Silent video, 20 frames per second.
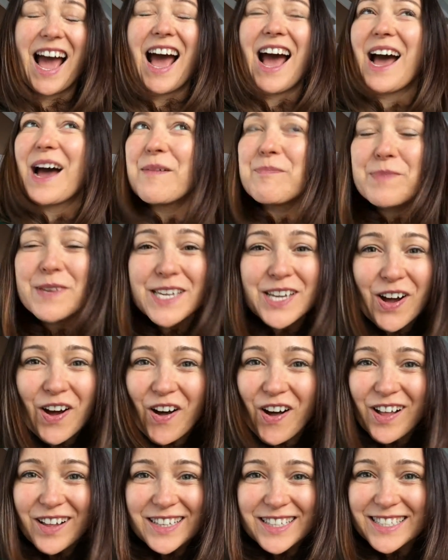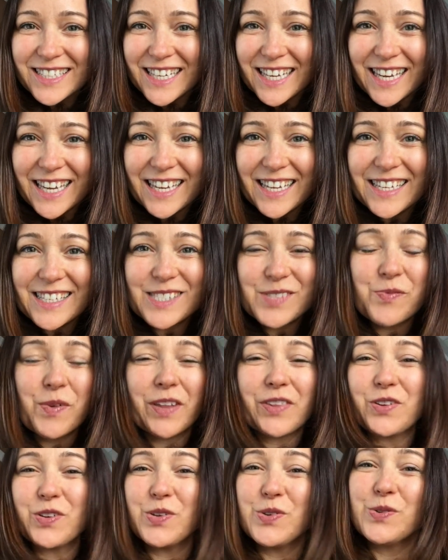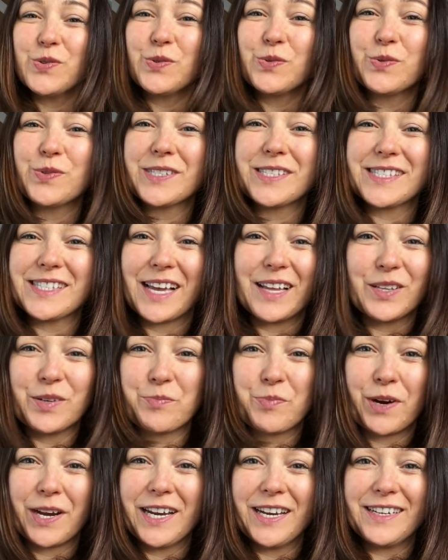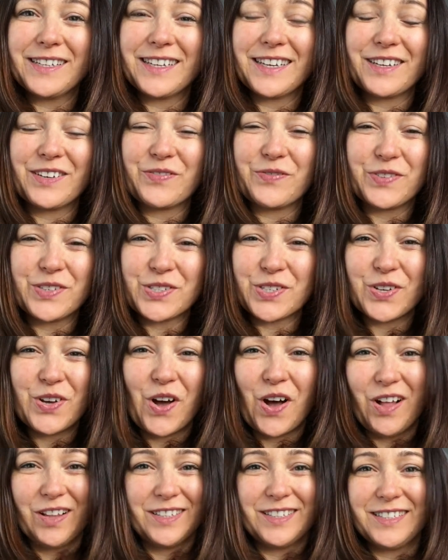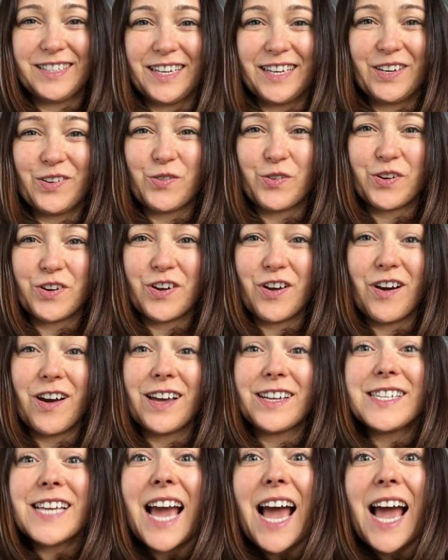Happy holidays, whether you celebrate an official holiday or not.